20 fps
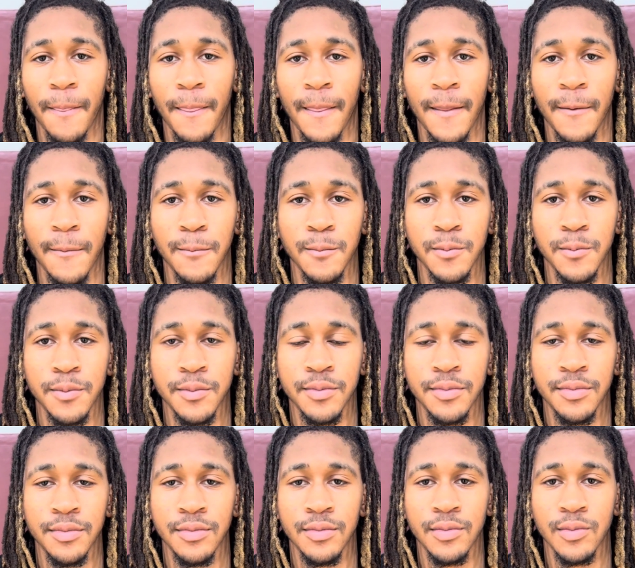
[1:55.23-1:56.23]
And just in
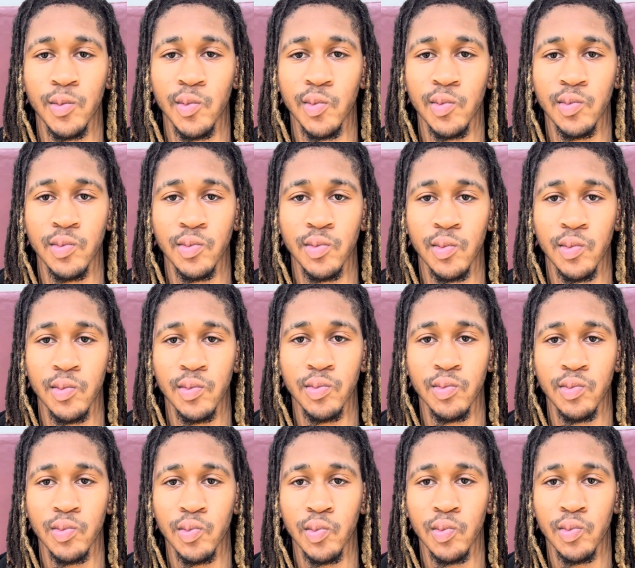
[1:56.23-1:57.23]
general, kind of how excited
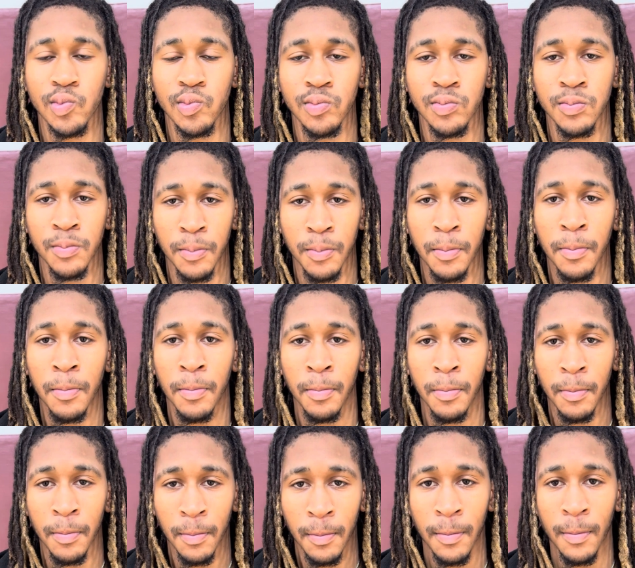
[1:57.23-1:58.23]
are you for the upcoming
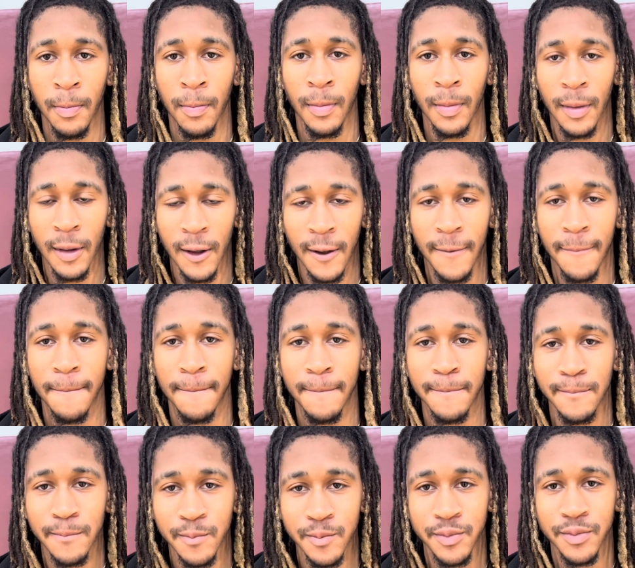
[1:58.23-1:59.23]
season and the
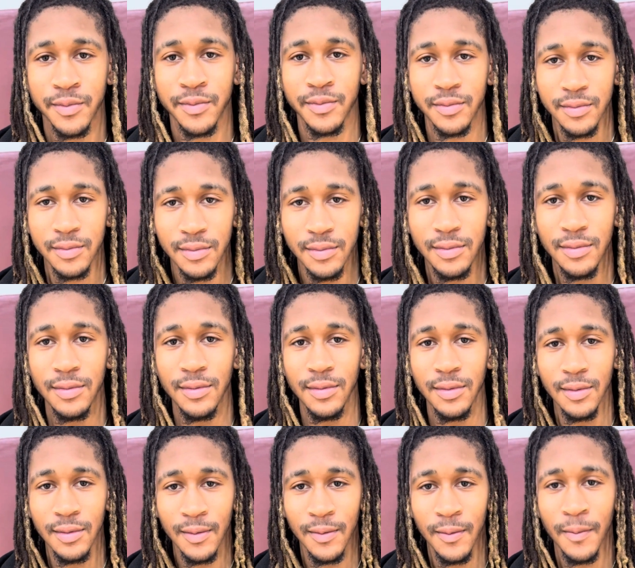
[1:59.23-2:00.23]
chance to play college
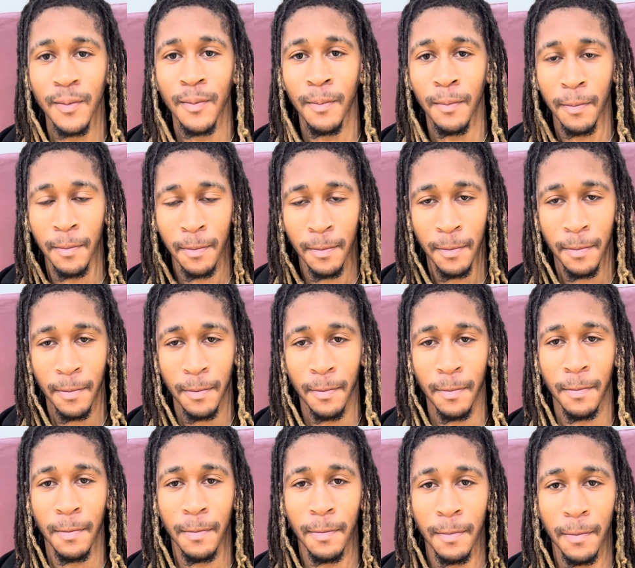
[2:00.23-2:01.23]
basketball and just
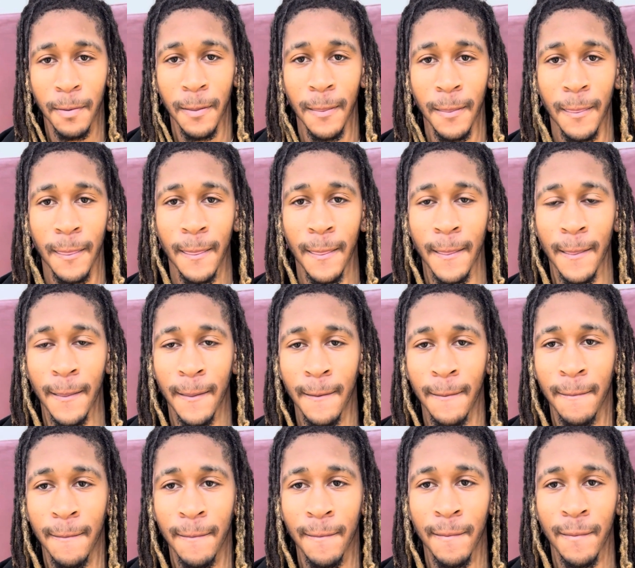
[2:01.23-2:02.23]
being a part of the
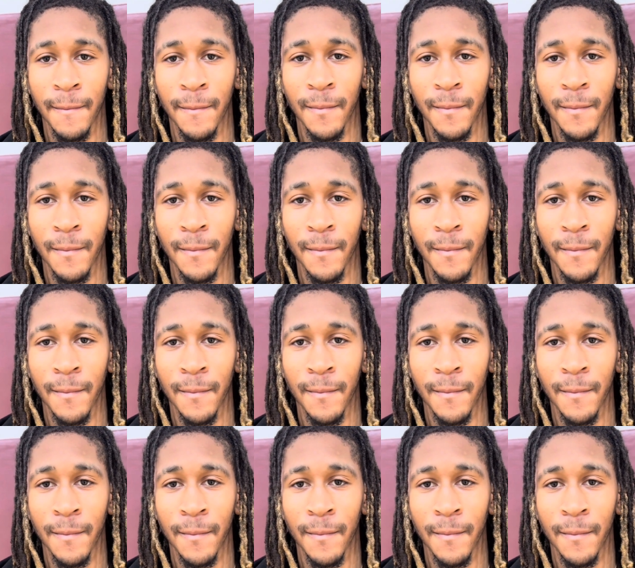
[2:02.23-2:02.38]
Stanford team?